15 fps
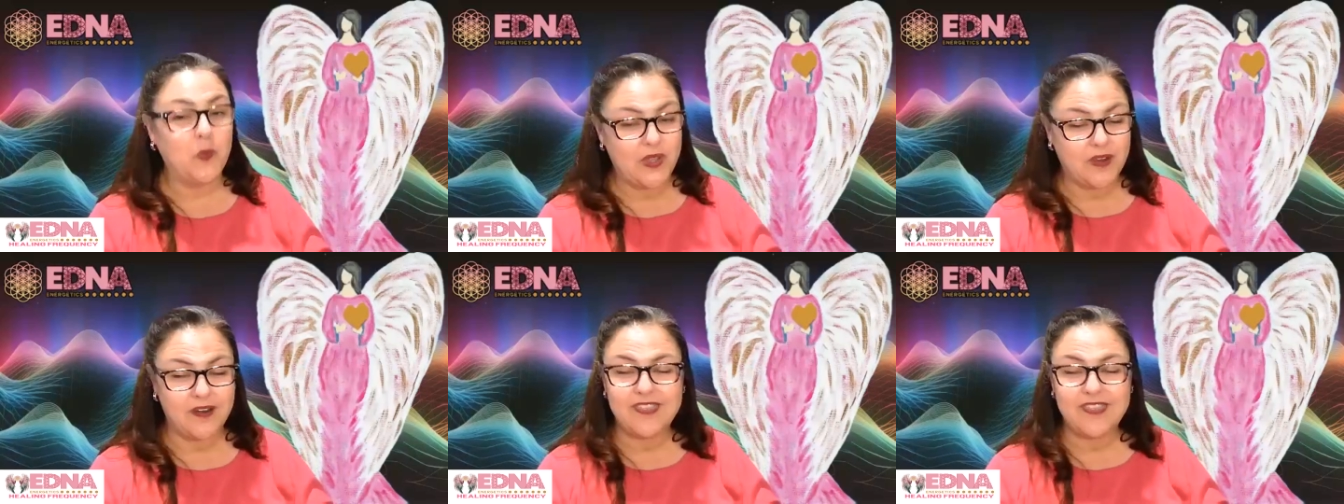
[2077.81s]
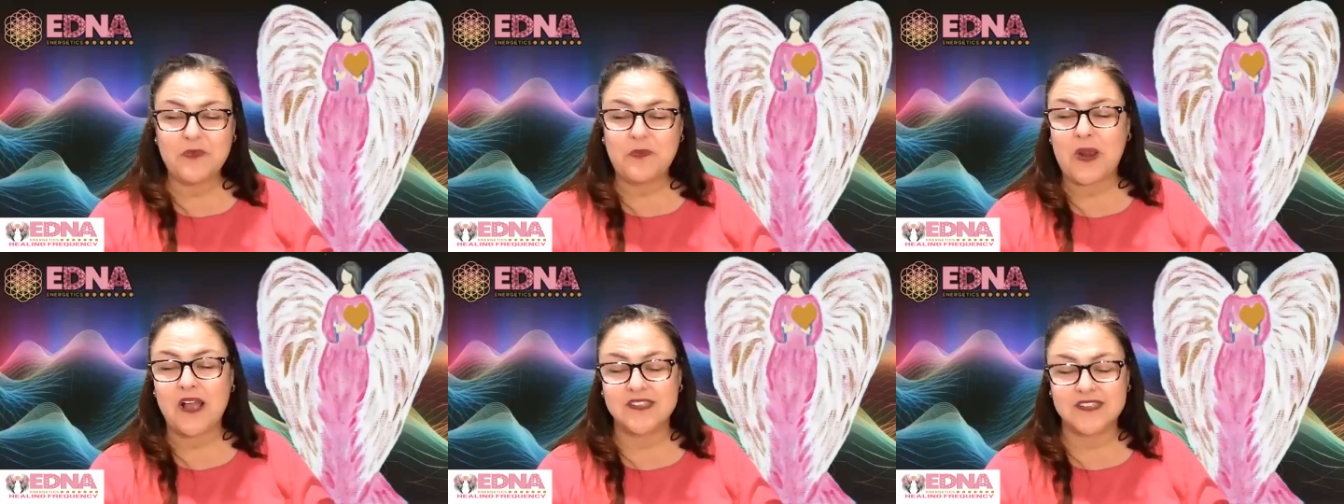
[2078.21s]
we are in
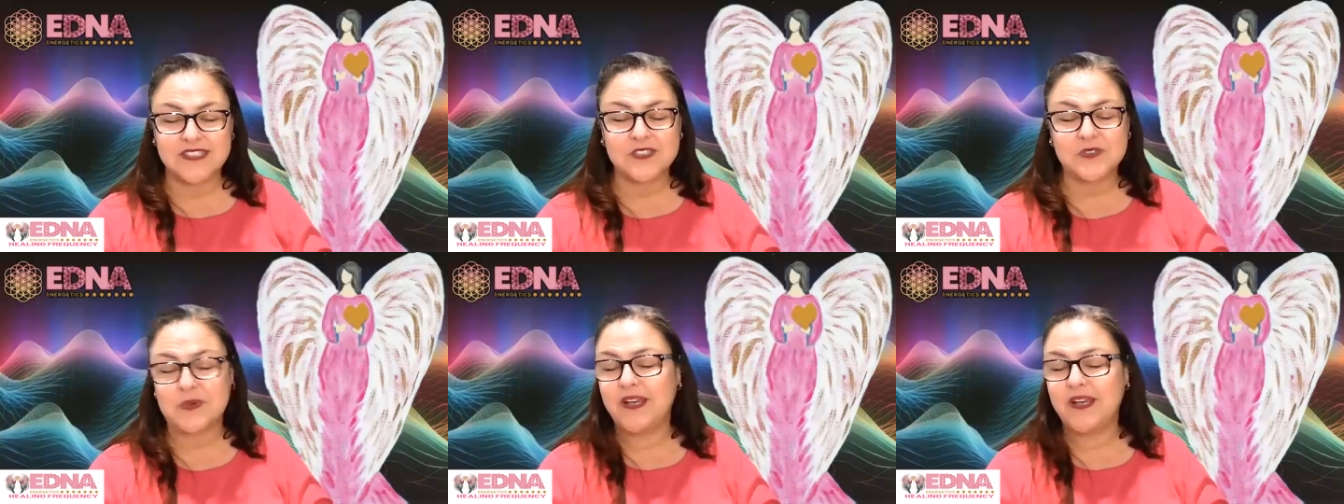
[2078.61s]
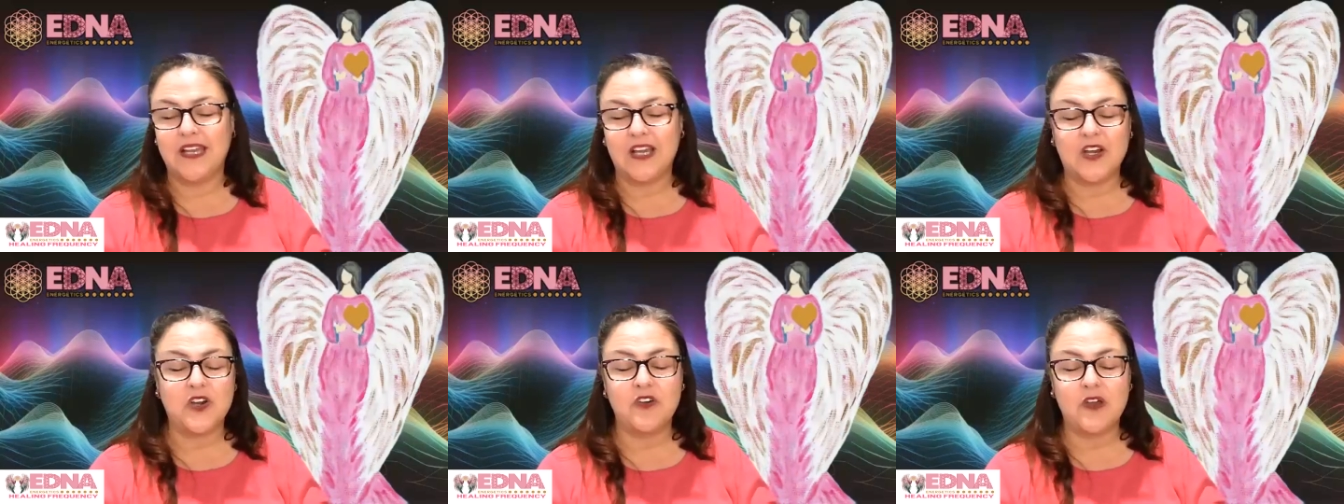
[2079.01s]
the process
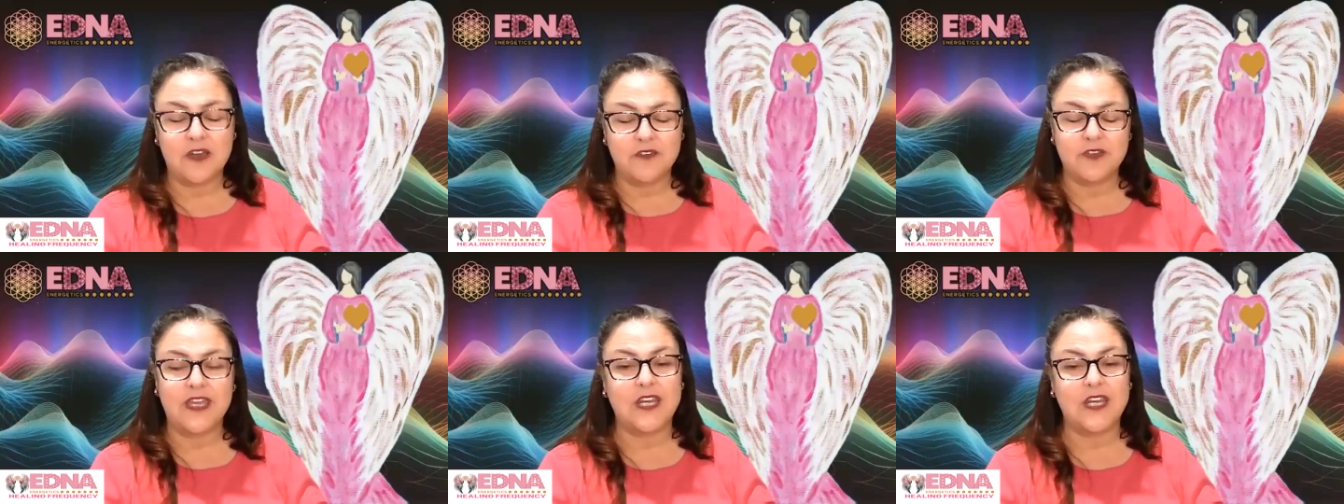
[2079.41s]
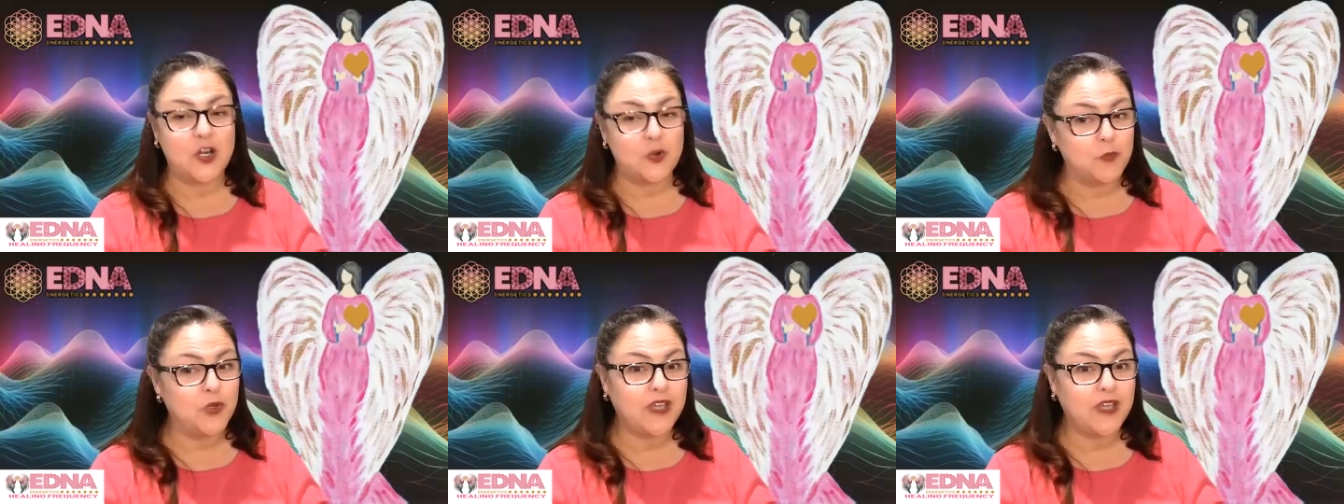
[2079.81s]
right now of
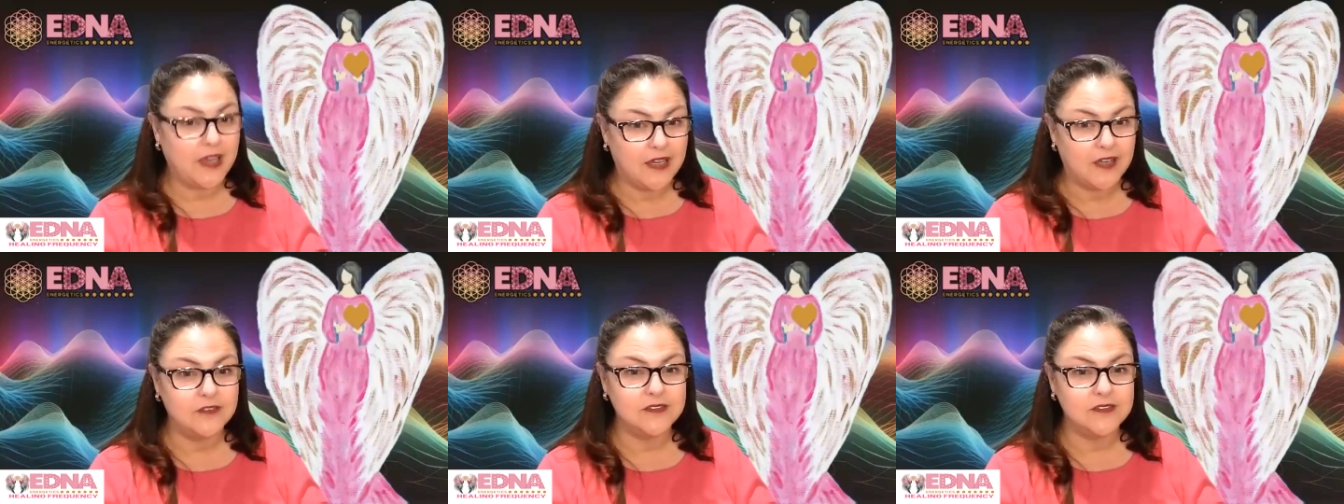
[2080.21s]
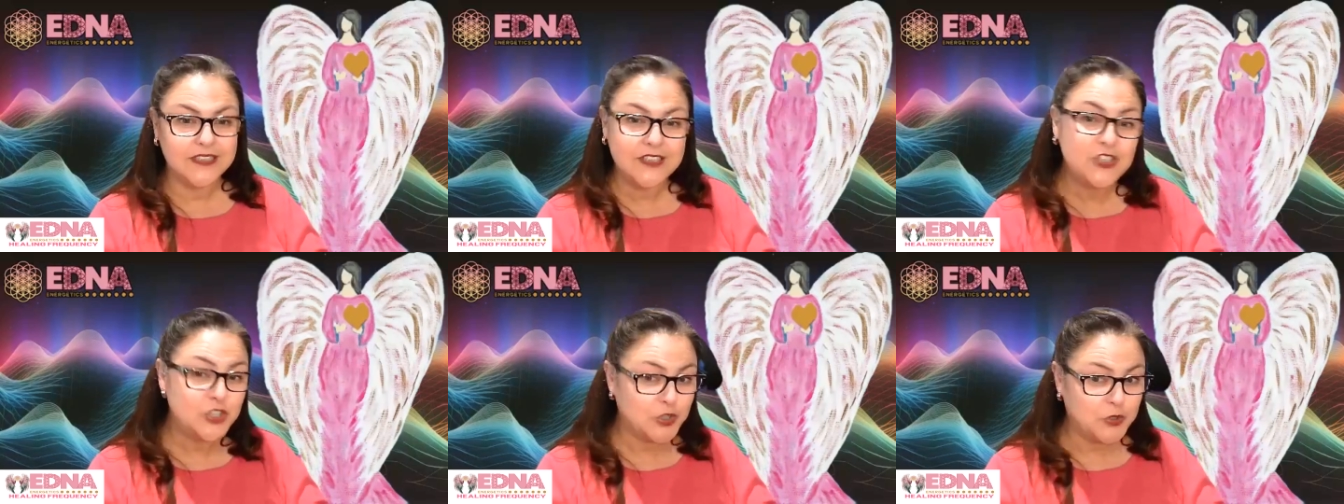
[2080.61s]
getting our book out
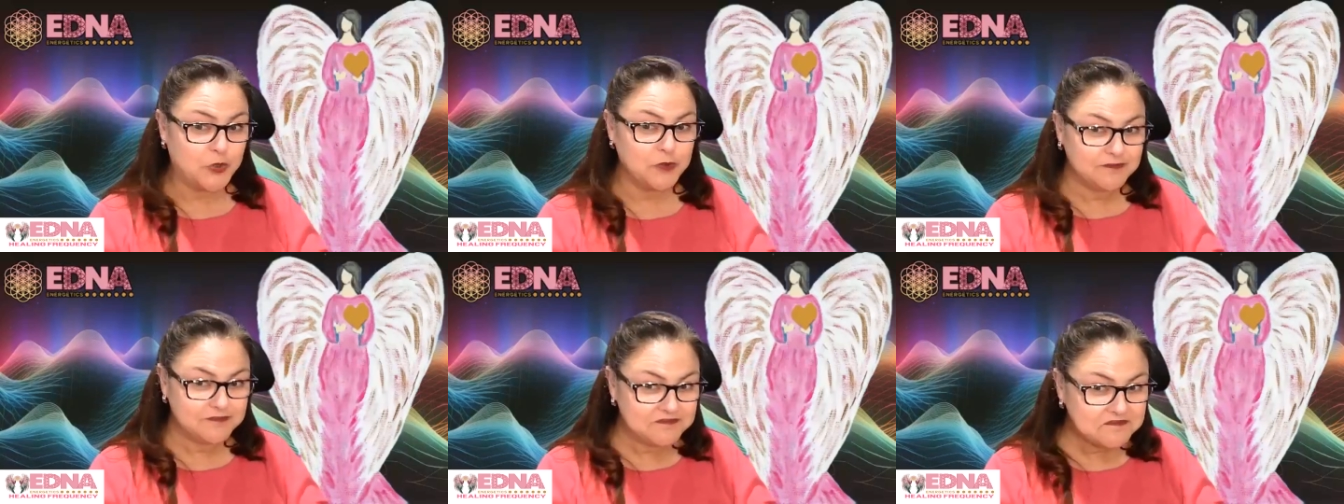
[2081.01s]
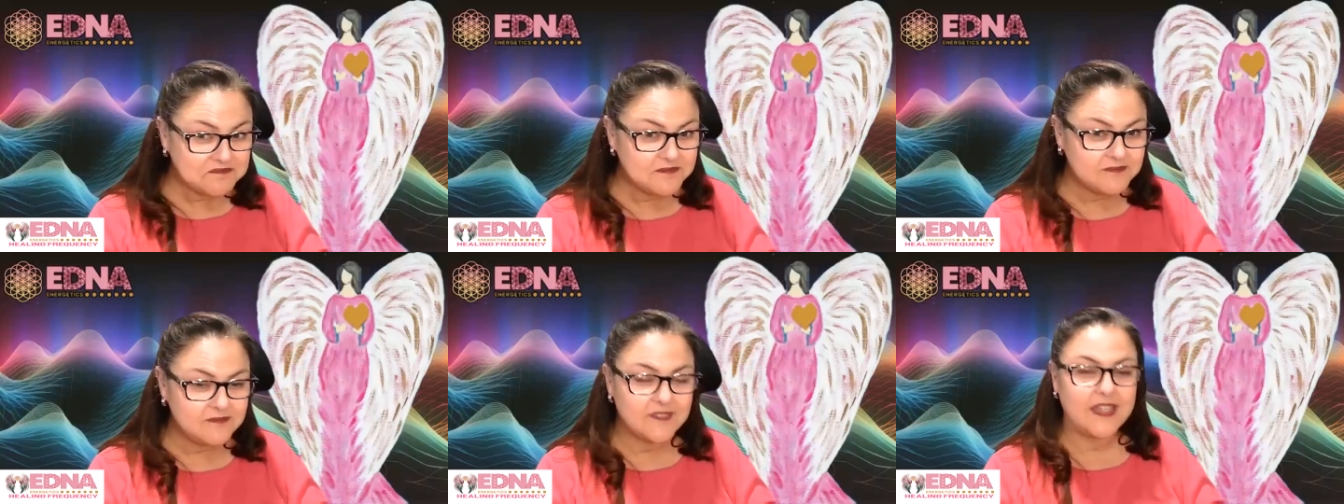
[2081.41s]
in June,
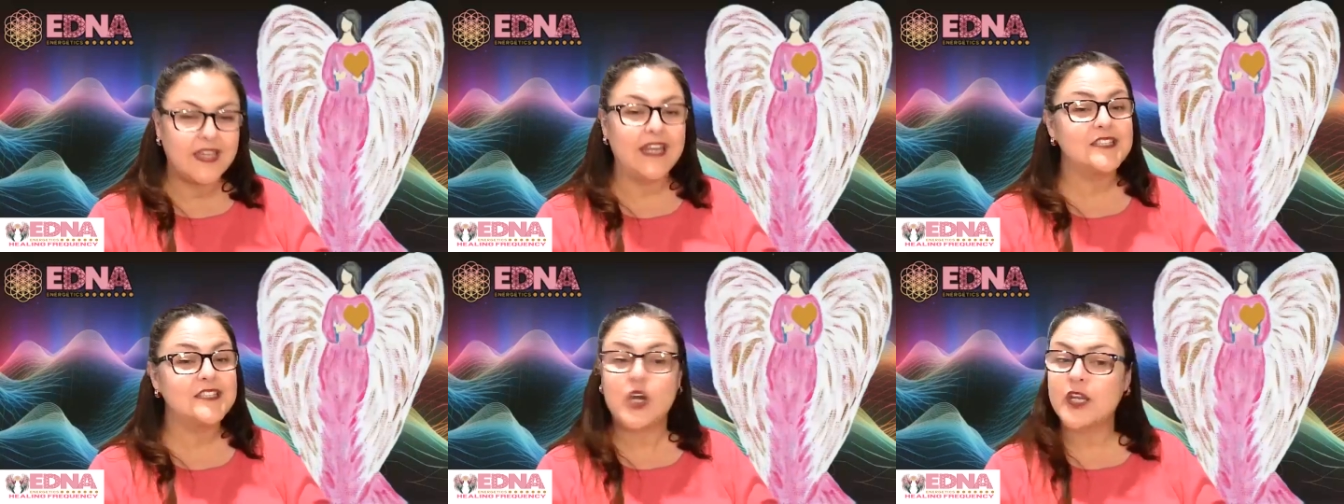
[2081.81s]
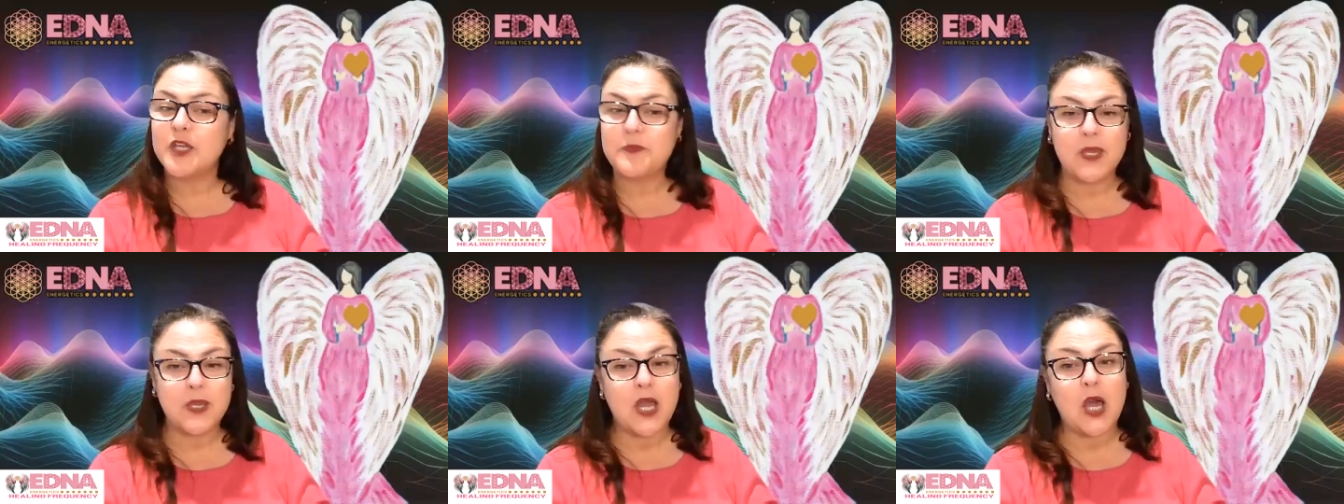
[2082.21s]
and it's
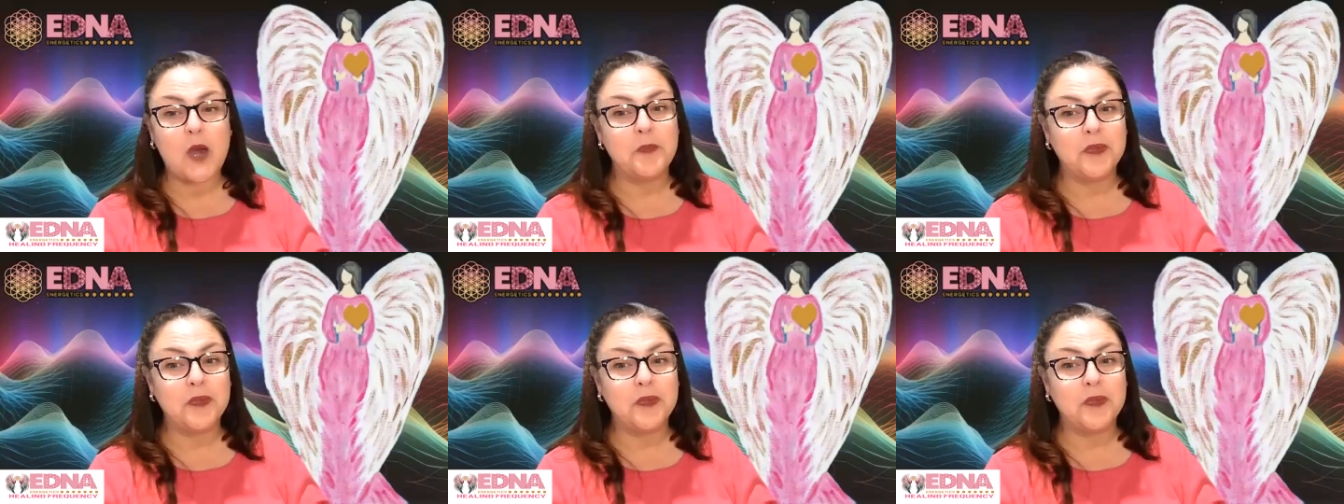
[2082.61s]
going to be